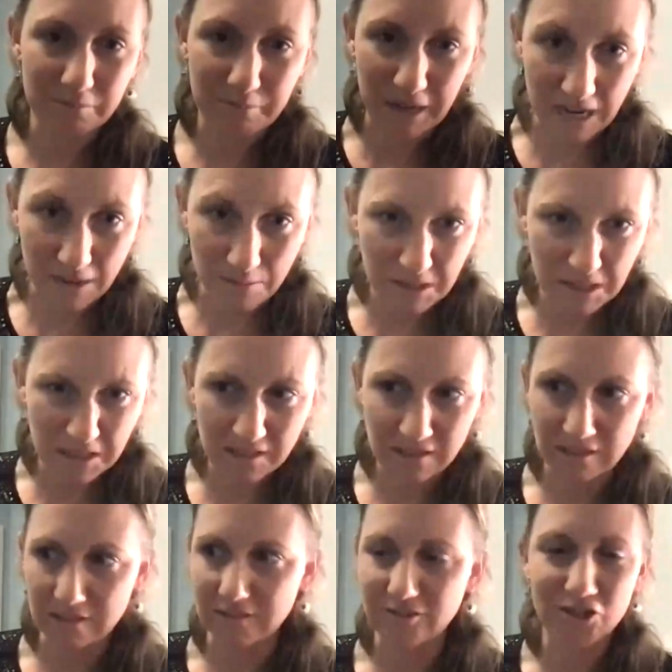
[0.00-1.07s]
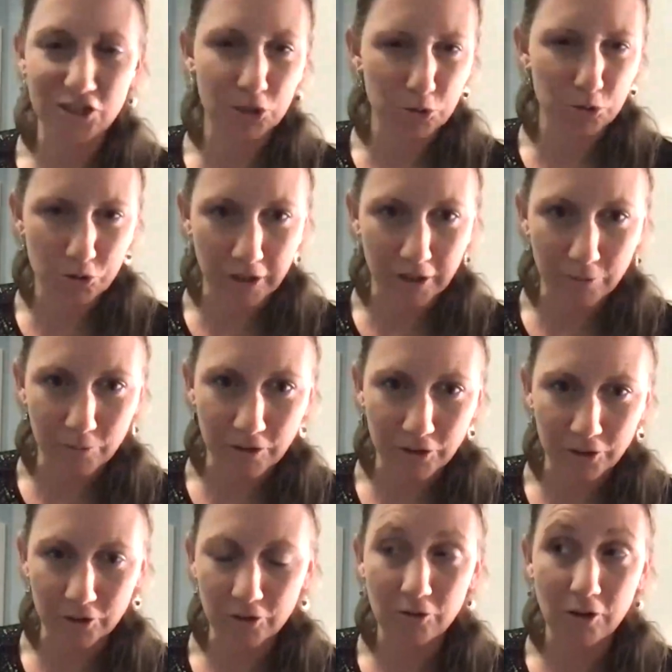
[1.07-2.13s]
babies and children when
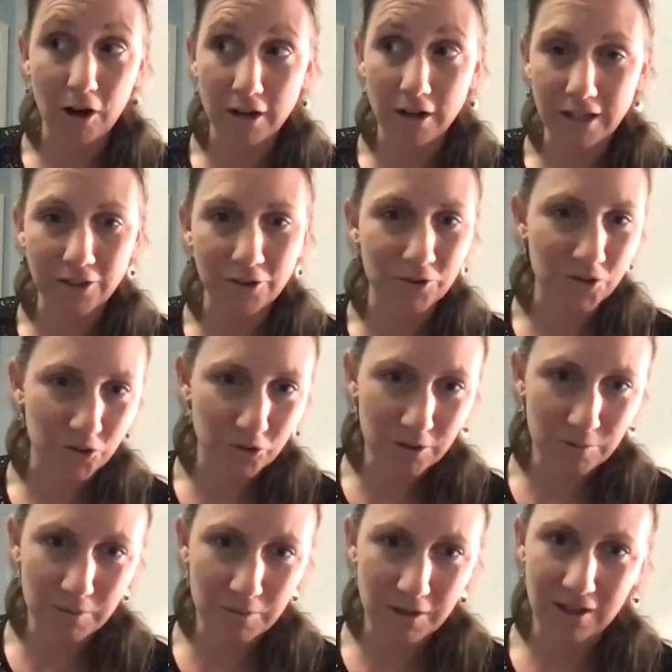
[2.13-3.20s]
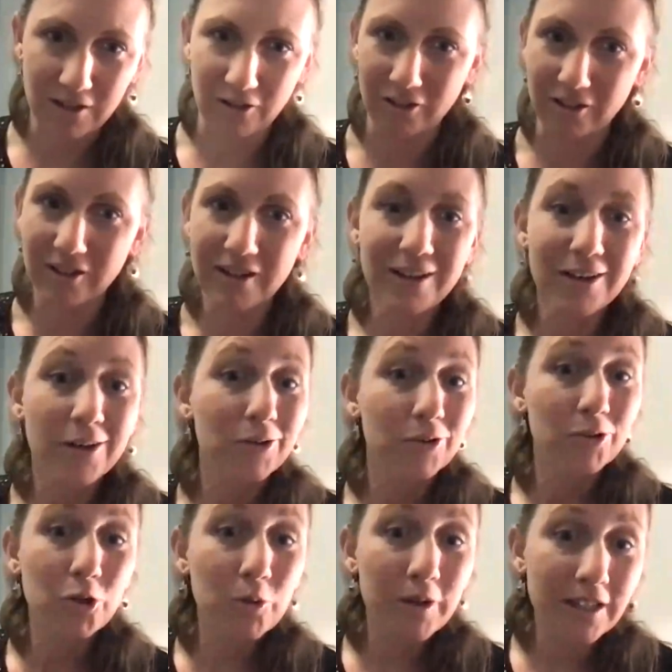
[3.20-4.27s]
they're crying or screaming or
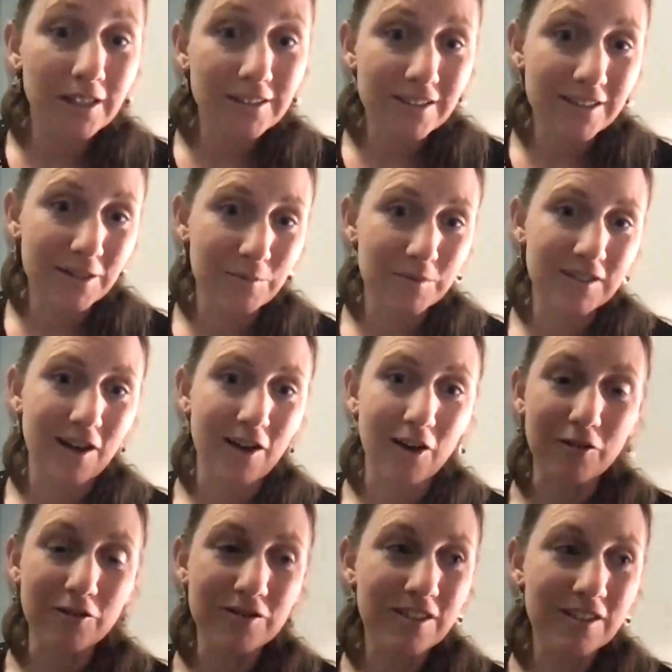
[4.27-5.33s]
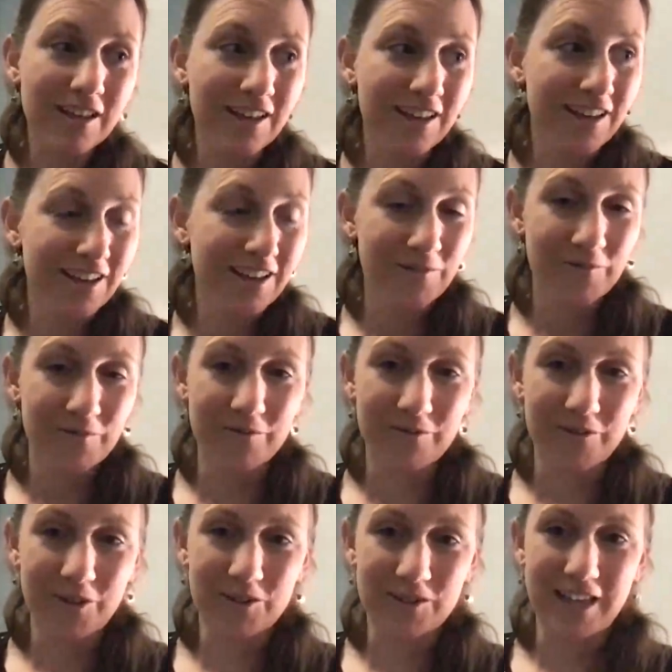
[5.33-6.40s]
cooing to themselves,
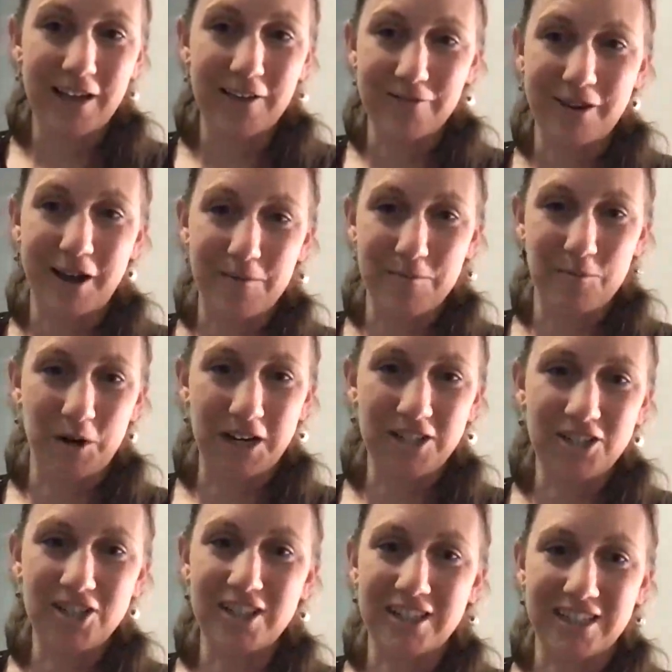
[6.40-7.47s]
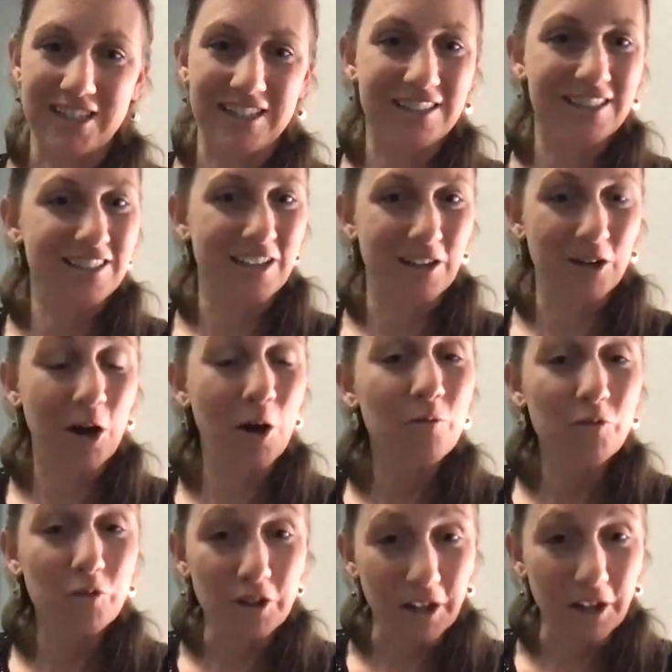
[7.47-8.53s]
there's that vibration, and it's
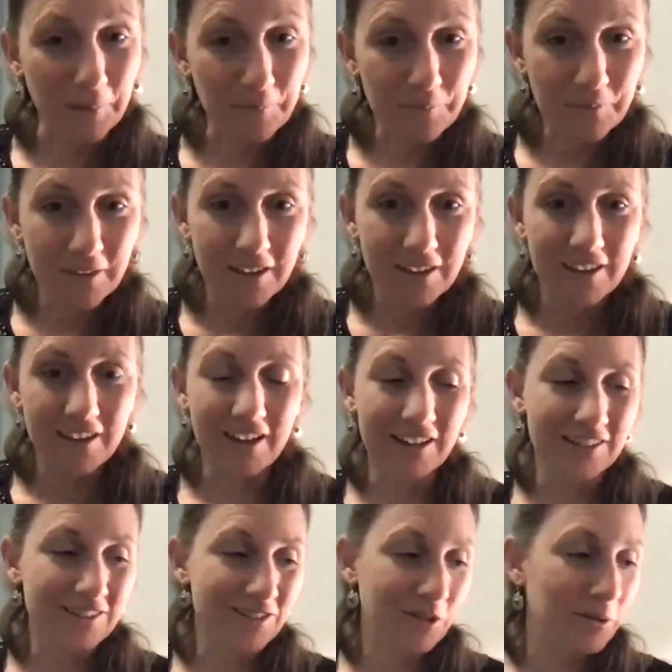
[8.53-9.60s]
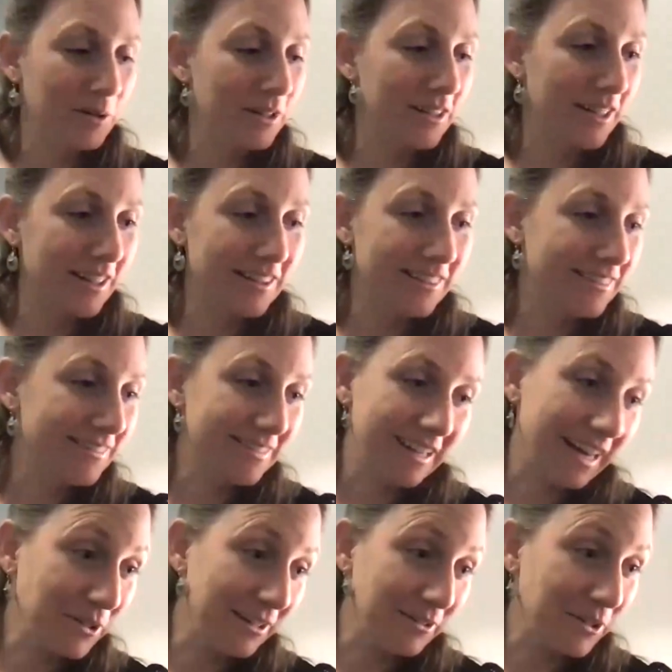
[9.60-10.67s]
comforting. And so
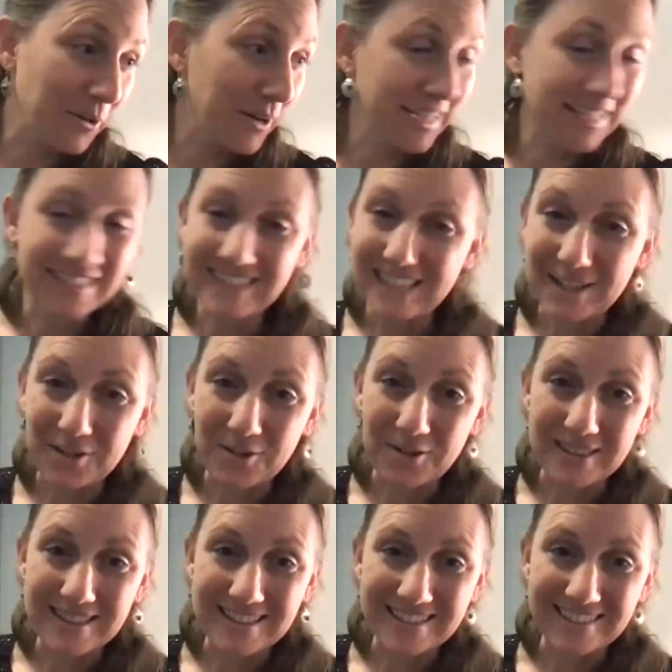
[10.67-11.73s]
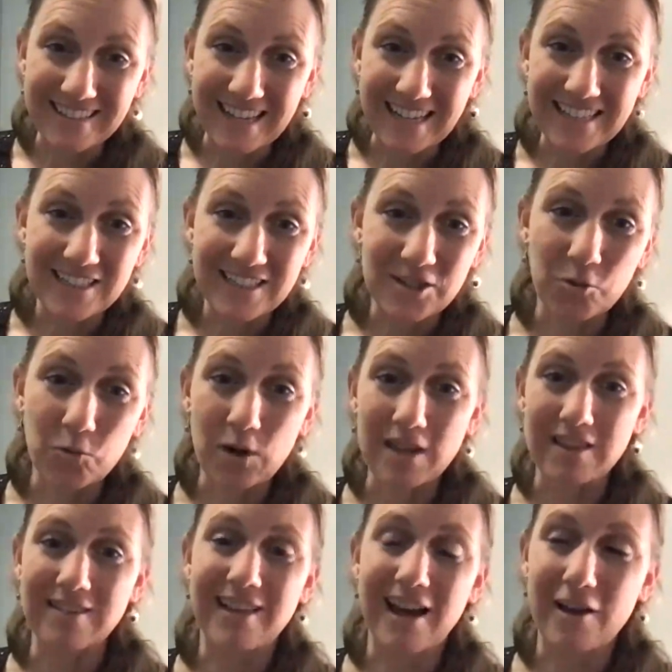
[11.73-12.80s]
I don't know, I guess I always liked the way
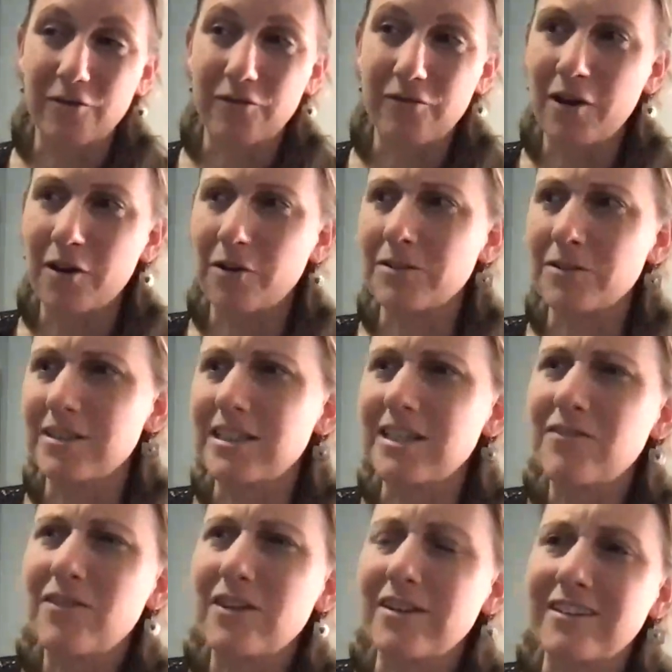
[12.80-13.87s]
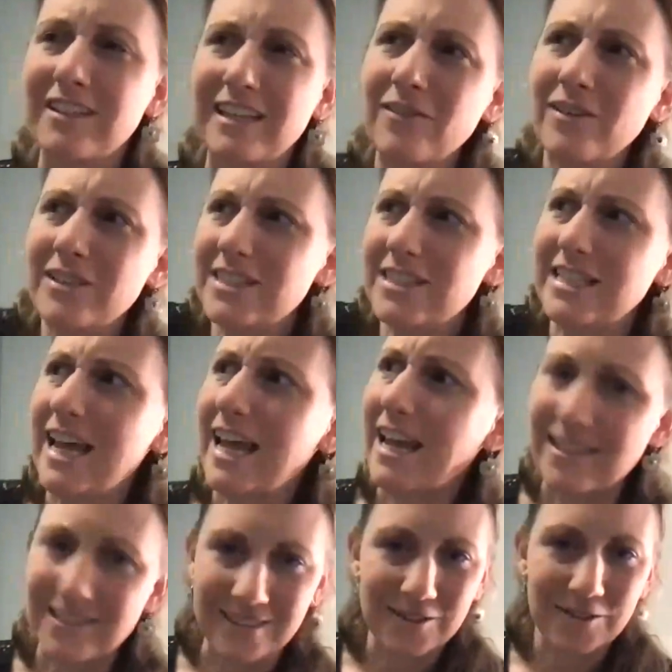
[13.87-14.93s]
that felt. And even
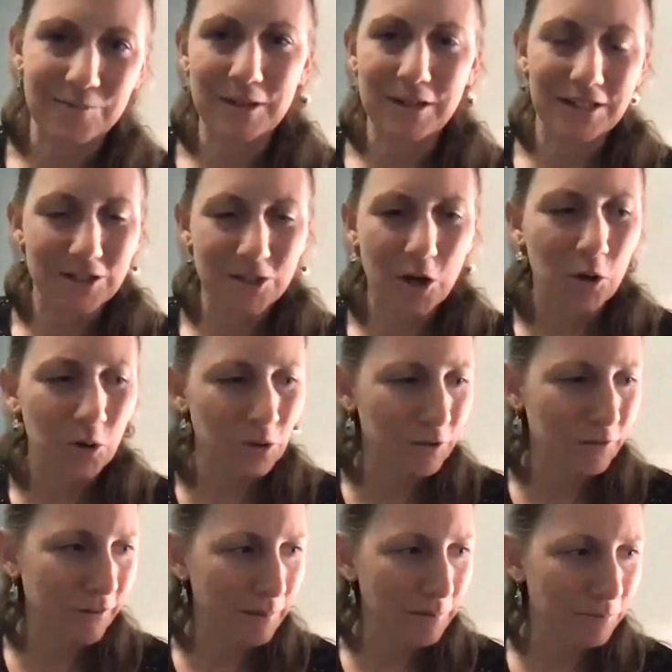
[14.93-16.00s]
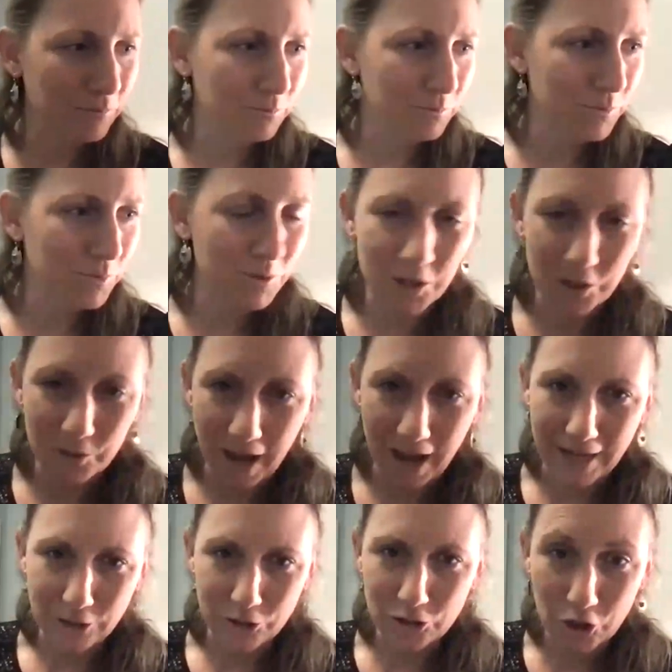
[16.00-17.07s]
today as an adult, if I'm
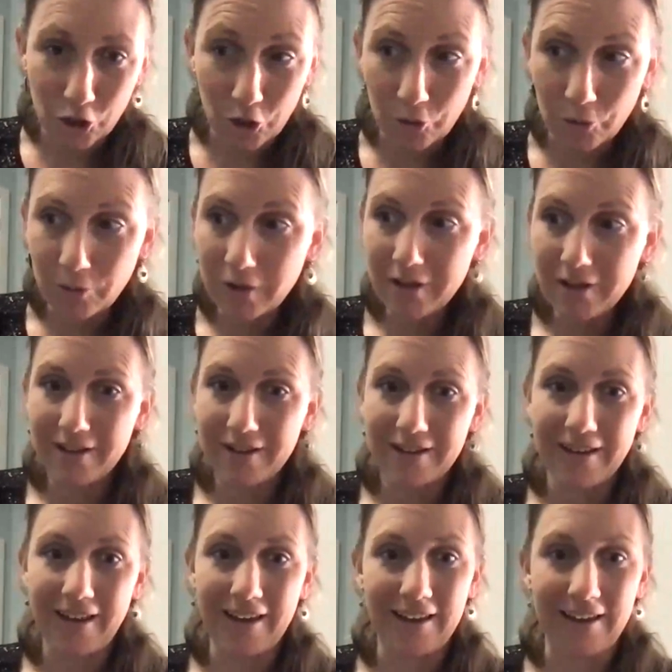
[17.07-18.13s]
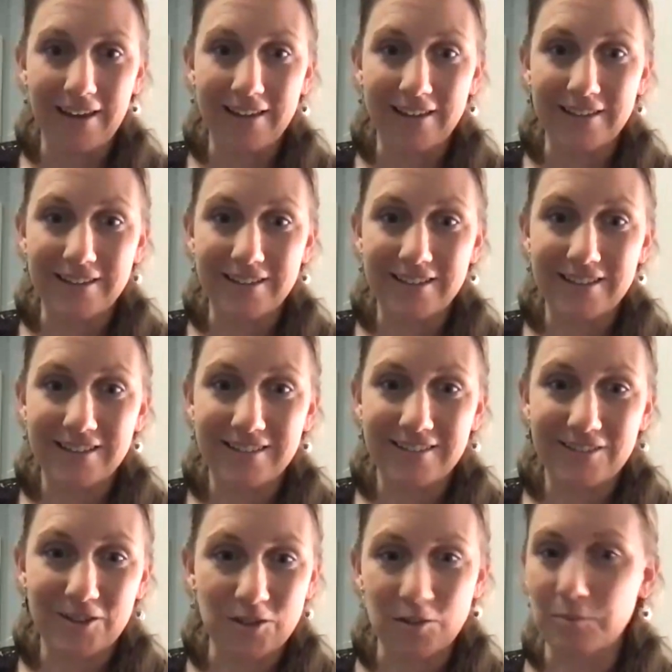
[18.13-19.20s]
at a show and
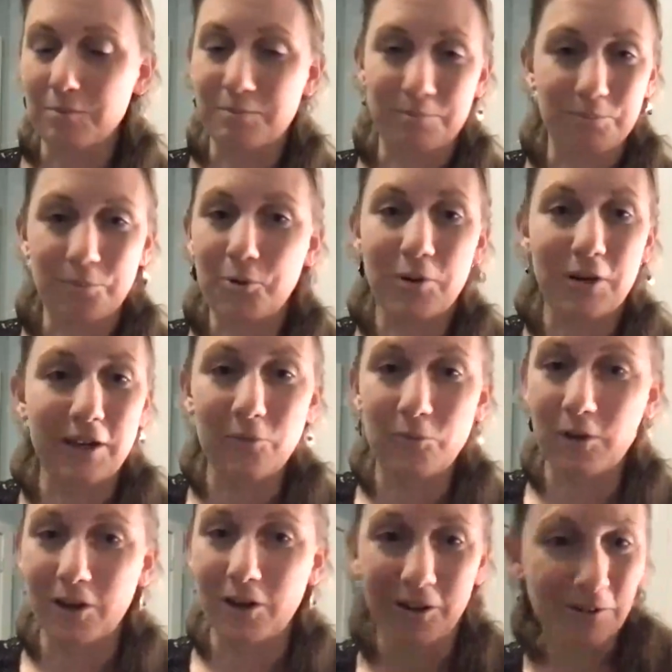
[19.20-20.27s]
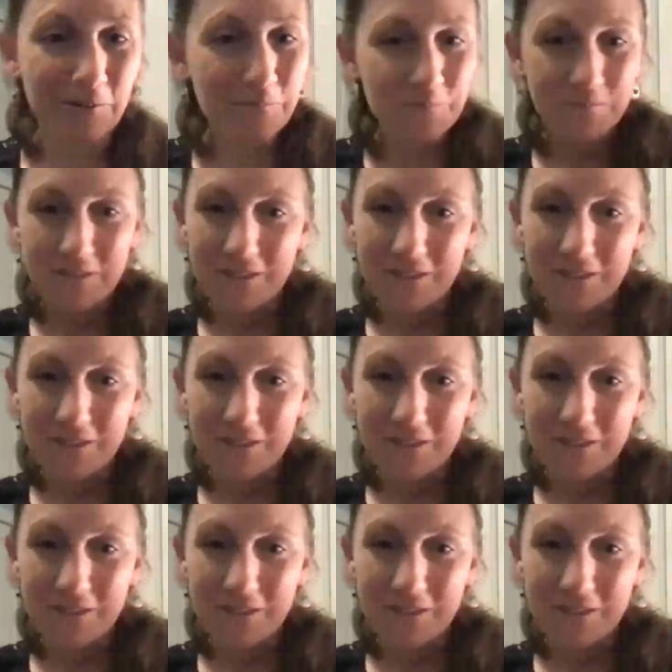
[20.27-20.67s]
there's a point where